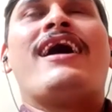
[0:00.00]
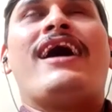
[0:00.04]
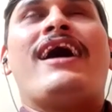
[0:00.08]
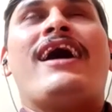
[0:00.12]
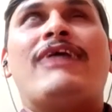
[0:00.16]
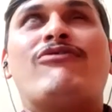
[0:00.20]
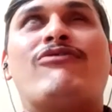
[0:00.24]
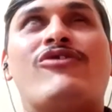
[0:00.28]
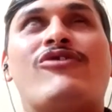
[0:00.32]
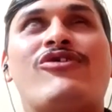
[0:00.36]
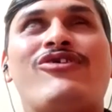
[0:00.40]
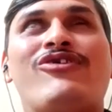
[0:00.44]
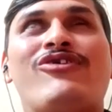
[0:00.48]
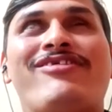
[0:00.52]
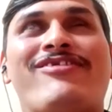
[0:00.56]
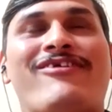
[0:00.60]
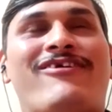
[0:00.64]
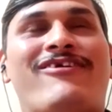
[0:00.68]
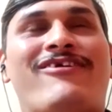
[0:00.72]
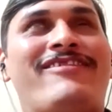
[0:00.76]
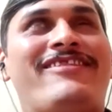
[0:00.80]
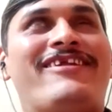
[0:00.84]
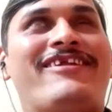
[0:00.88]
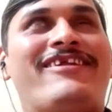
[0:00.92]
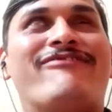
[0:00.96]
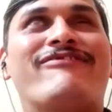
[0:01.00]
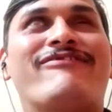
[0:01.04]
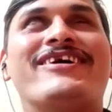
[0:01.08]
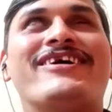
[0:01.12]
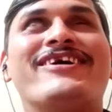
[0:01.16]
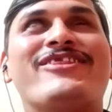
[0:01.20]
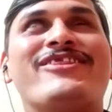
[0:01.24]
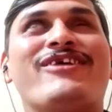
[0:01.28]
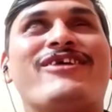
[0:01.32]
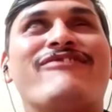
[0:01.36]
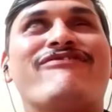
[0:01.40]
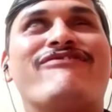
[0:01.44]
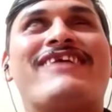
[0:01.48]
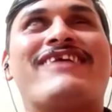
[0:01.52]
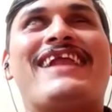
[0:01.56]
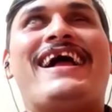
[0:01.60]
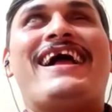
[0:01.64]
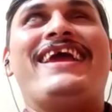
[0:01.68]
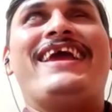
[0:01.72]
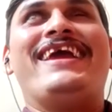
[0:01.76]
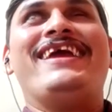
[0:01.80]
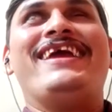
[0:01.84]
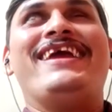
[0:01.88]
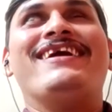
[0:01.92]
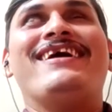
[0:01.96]
I was on the verge of
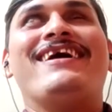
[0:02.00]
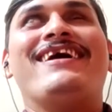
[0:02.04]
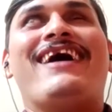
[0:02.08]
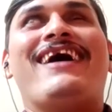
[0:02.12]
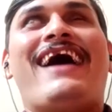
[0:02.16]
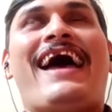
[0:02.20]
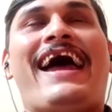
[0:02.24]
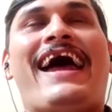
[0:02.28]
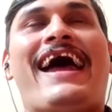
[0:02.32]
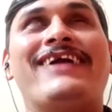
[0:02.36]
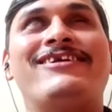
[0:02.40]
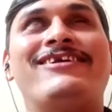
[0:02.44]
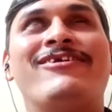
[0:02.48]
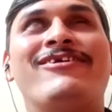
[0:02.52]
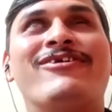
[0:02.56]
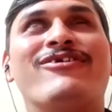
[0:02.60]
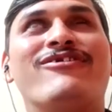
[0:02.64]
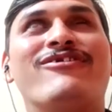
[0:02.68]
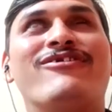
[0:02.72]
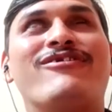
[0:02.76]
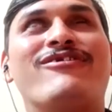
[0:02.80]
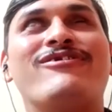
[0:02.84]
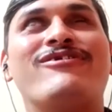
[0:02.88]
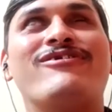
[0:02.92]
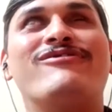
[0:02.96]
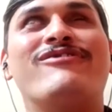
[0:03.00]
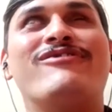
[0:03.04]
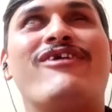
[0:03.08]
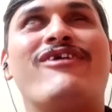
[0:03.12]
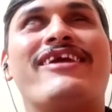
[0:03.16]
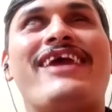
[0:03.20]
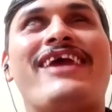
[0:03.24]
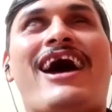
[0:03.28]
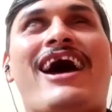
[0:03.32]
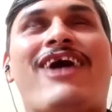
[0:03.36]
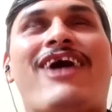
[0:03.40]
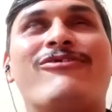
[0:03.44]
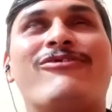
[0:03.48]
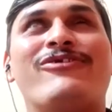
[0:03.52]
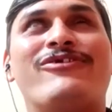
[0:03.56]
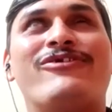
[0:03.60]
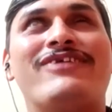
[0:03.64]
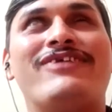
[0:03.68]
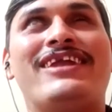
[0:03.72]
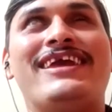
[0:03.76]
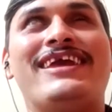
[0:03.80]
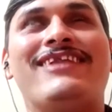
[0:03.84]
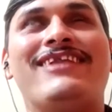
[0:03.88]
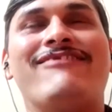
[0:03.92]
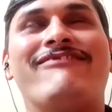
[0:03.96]
crying, had no clue how to
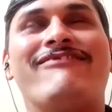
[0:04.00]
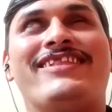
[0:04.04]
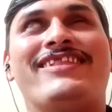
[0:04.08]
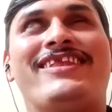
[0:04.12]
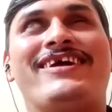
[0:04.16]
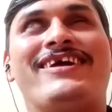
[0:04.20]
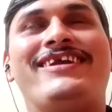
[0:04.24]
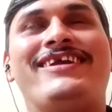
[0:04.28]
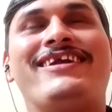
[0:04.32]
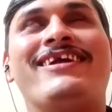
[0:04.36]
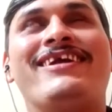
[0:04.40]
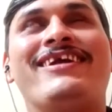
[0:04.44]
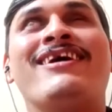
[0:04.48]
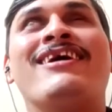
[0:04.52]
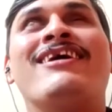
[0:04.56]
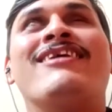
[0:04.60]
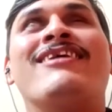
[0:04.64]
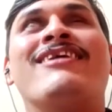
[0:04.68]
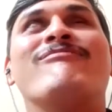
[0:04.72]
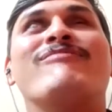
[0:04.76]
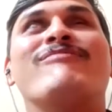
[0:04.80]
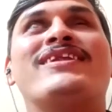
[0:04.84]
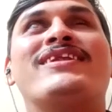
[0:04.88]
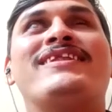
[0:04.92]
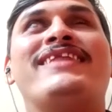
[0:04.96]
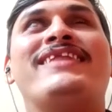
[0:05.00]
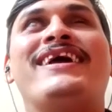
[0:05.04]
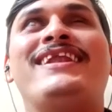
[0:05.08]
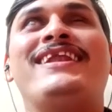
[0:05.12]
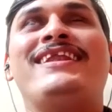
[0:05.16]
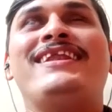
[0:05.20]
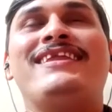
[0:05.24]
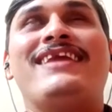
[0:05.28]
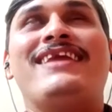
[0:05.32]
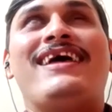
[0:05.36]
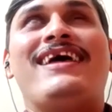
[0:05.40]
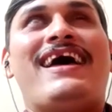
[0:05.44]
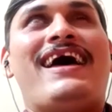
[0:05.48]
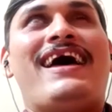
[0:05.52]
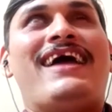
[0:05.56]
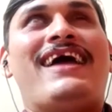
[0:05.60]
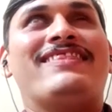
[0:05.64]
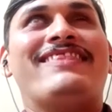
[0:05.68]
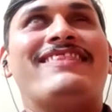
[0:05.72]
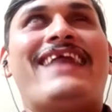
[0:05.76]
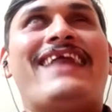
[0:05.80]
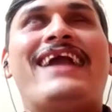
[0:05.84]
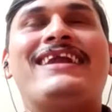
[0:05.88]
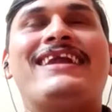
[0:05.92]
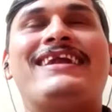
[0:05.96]
deal with it. But then
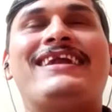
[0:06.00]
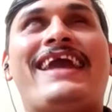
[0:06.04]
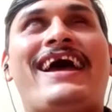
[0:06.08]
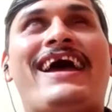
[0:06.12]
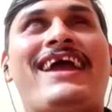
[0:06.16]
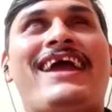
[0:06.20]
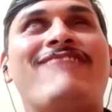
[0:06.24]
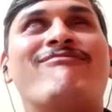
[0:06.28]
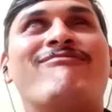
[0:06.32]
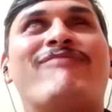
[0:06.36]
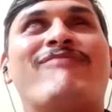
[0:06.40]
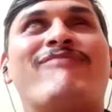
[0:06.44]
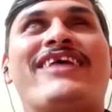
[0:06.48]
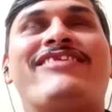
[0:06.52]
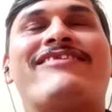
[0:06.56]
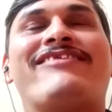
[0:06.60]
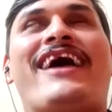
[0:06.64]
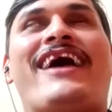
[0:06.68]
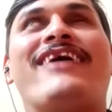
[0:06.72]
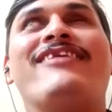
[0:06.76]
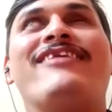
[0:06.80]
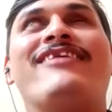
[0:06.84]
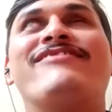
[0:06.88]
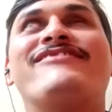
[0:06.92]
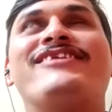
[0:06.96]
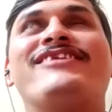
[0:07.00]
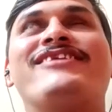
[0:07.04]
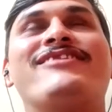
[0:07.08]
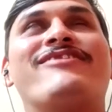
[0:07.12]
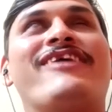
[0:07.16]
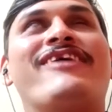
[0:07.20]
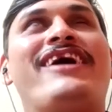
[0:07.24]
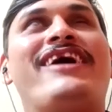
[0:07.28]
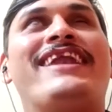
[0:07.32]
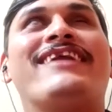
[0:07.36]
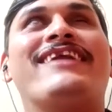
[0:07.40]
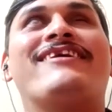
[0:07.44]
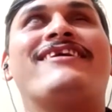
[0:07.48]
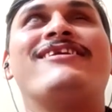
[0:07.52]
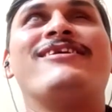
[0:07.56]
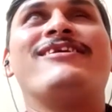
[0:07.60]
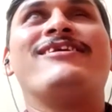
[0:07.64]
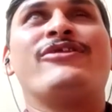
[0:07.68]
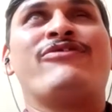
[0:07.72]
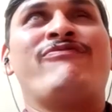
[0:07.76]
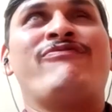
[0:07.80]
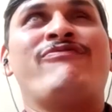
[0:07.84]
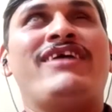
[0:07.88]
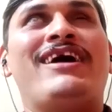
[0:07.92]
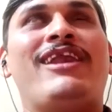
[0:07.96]
at that time, my science teacher
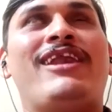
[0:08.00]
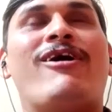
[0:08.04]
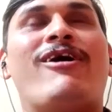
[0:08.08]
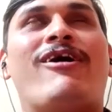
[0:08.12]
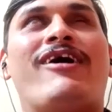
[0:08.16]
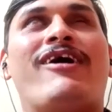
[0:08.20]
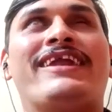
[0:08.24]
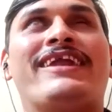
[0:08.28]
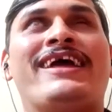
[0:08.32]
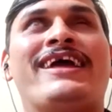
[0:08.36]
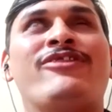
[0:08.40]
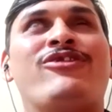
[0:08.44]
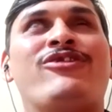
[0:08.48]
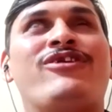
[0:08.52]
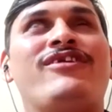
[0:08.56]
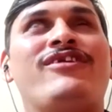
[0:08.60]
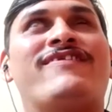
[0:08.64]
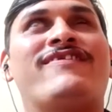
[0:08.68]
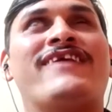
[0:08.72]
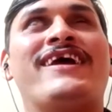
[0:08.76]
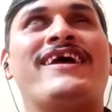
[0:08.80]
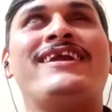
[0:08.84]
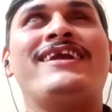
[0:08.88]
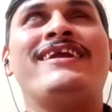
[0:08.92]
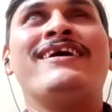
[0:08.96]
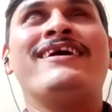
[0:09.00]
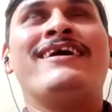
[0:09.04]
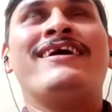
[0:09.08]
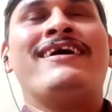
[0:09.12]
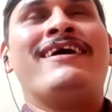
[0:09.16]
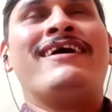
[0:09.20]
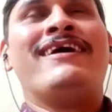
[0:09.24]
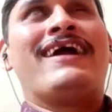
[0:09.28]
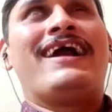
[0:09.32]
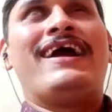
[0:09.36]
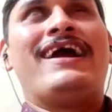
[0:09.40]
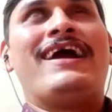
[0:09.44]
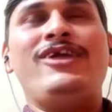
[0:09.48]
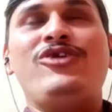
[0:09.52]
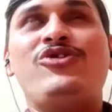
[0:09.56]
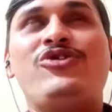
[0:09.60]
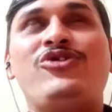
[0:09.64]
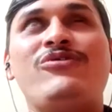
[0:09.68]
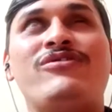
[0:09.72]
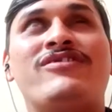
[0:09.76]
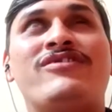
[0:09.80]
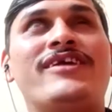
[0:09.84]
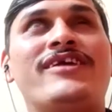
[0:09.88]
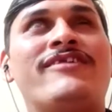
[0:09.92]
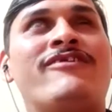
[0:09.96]
encouraged me a lot and she said, Ganesh,
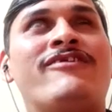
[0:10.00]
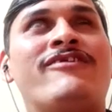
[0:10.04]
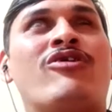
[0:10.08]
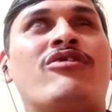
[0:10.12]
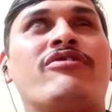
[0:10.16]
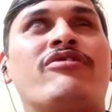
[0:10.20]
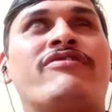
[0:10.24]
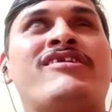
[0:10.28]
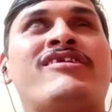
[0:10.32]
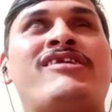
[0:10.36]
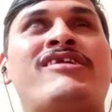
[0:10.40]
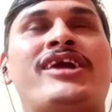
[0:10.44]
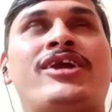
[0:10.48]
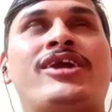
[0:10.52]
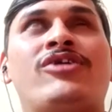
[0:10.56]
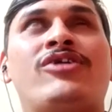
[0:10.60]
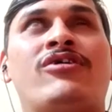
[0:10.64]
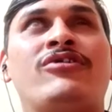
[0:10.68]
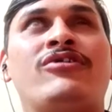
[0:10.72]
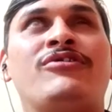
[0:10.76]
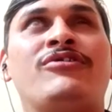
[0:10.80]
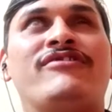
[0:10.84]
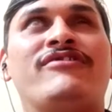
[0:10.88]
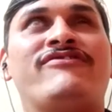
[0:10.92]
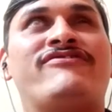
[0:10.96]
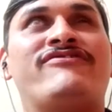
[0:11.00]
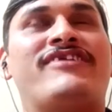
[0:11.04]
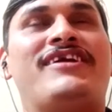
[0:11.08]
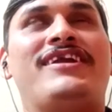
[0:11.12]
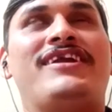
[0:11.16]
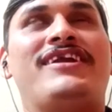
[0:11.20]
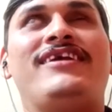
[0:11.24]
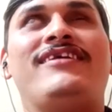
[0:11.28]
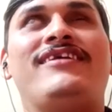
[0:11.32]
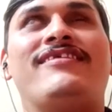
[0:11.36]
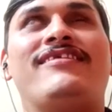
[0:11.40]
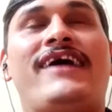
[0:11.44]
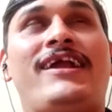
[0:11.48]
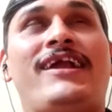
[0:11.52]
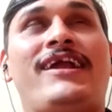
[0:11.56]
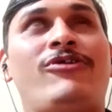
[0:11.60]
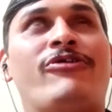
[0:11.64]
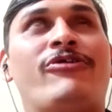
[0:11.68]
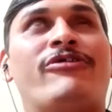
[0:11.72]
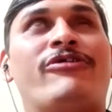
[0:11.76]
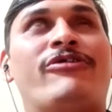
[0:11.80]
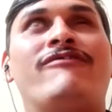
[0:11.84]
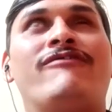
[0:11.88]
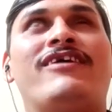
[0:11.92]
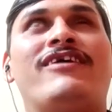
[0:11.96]
you just concentrate on your studies and
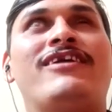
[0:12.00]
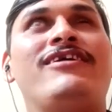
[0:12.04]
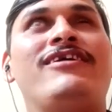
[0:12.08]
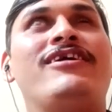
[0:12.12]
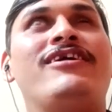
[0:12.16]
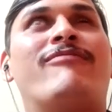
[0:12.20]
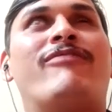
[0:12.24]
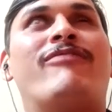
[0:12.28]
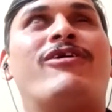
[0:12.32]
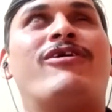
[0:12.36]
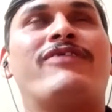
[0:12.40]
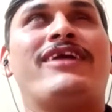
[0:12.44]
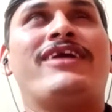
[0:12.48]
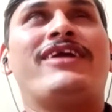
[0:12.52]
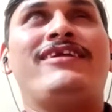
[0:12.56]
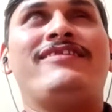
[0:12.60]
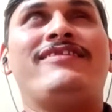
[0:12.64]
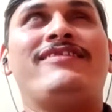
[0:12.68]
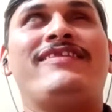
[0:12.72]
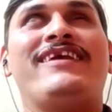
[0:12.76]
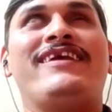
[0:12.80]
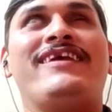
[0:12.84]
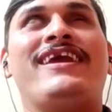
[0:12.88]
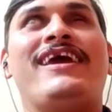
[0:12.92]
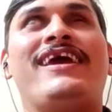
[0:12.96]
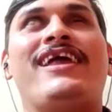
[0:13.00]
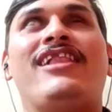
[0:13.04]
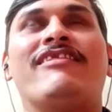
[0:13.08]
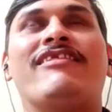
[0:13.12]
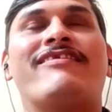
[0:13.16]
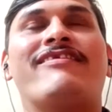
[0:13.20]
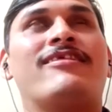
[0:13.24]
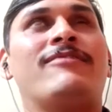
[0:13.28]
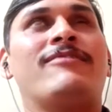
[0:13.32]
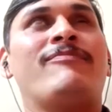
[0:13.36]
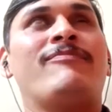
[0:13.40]
don't worry about anything else.